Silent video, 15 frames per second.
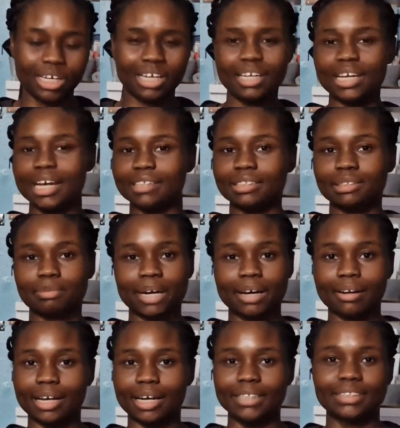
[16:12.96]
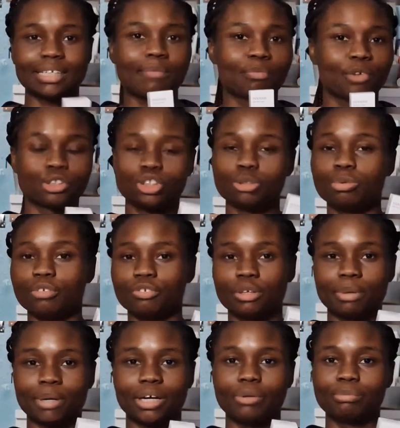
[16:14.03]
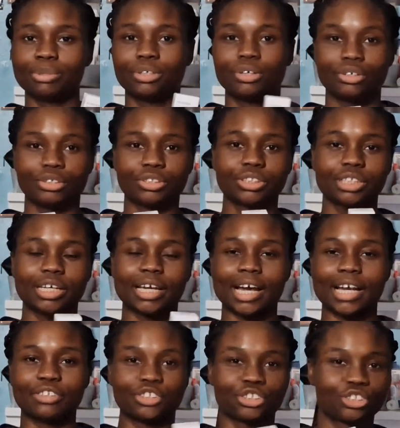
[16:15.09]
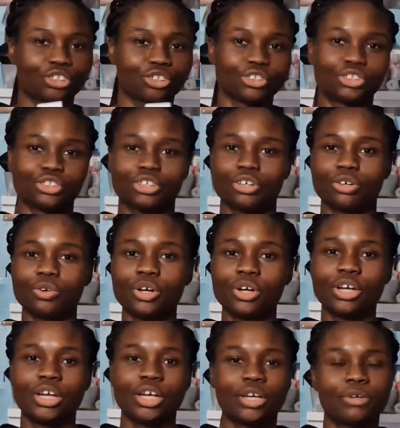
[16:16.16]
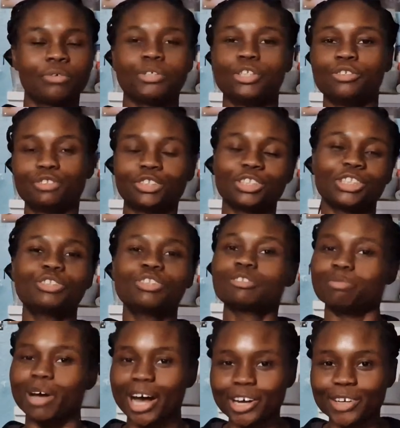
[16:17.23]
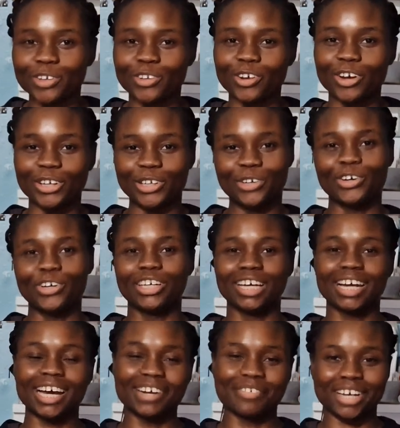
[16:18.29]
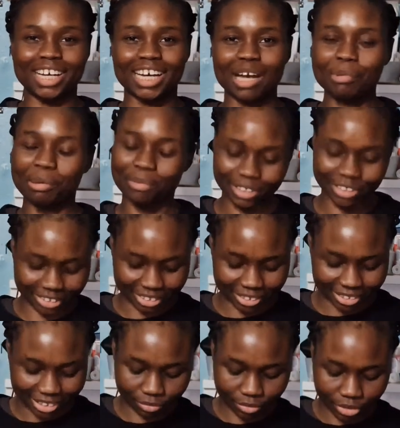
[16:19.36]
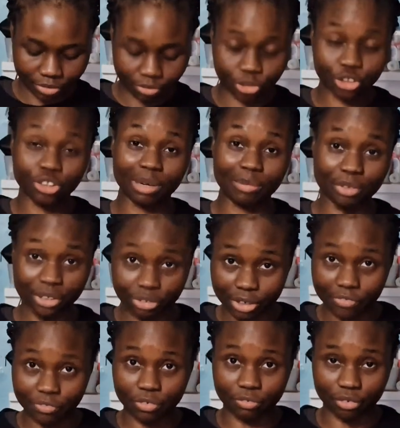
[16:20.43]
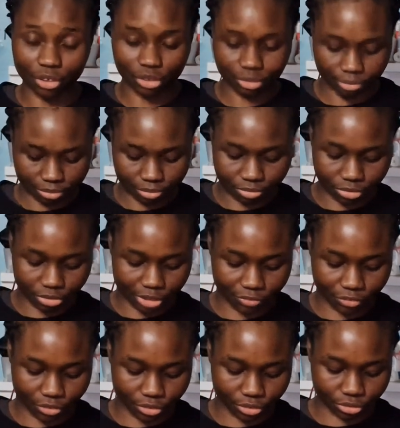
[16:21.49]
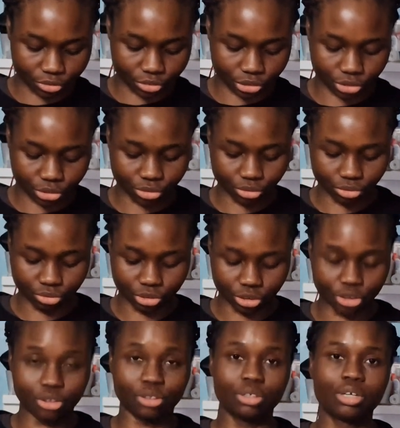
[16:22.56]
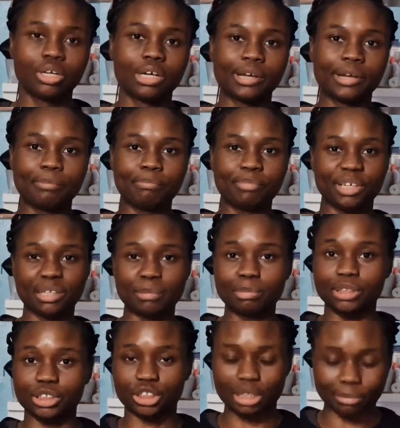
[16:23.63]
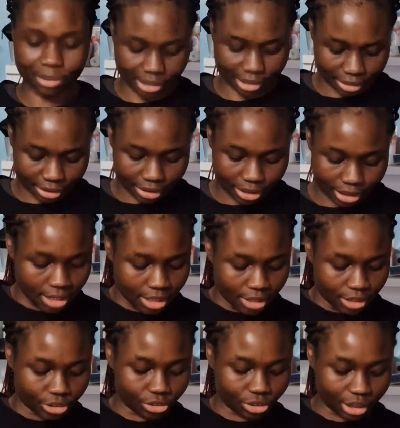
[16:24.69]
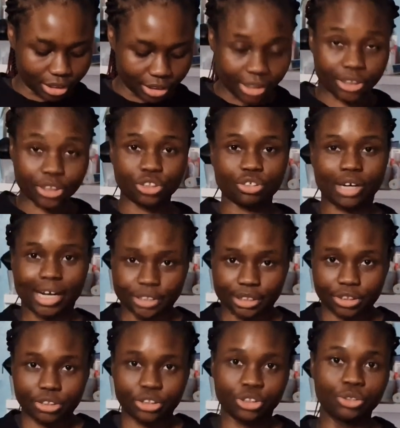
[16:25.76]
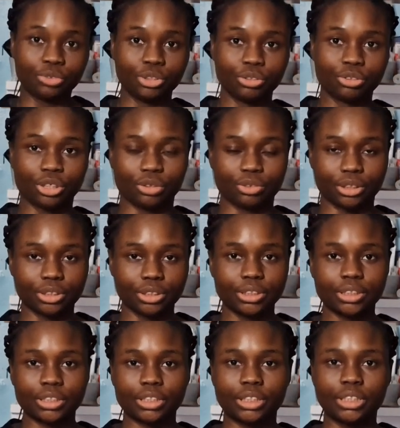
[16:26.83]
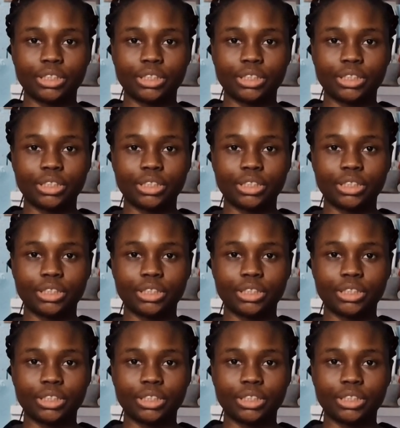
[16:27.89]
again, smile lines I'm not too bothered about because it kind of just shows, you know, you smiled a lot, you know, you're kind of like a happy person, which, you know, I'm really grateful for. Grateful to, you know, be in the position I'm in. So I decided to try 2 new toners.